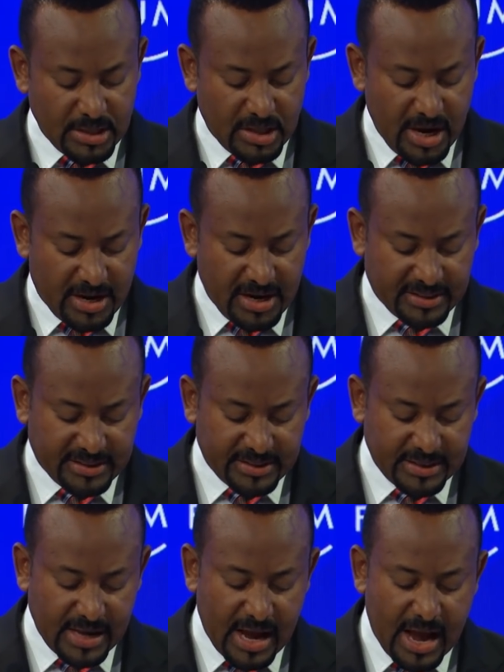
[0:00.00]
Take
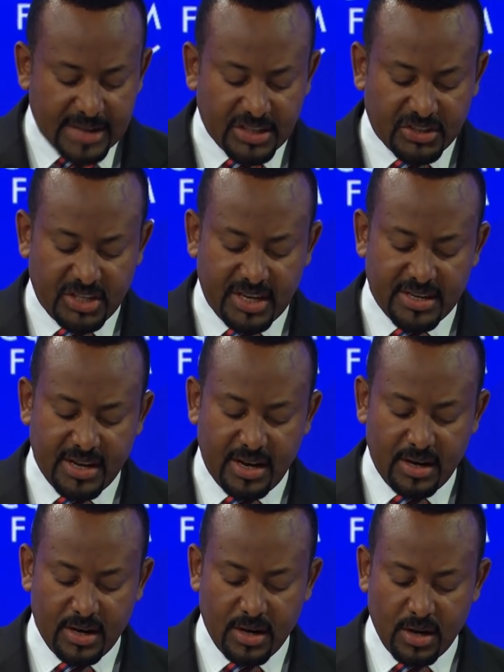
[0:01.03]
it as a
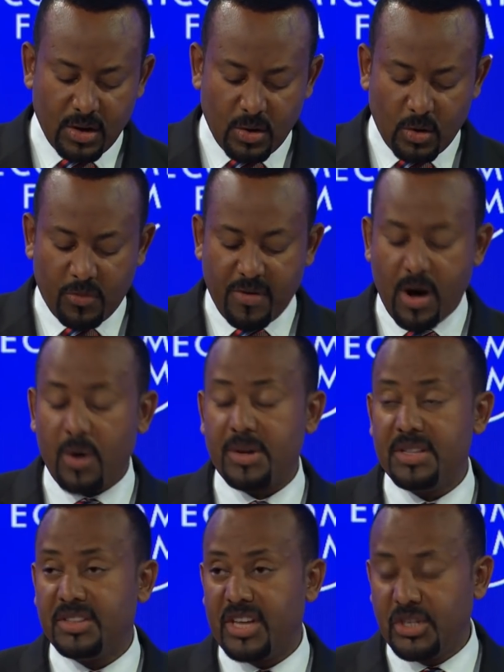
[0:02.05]
signal of our
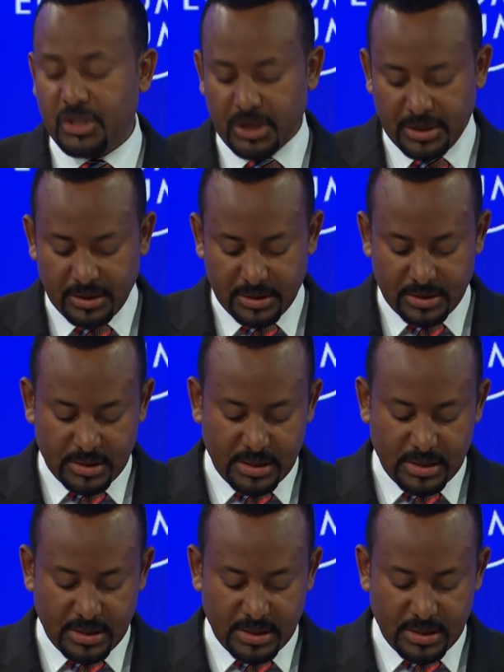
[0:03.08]
intention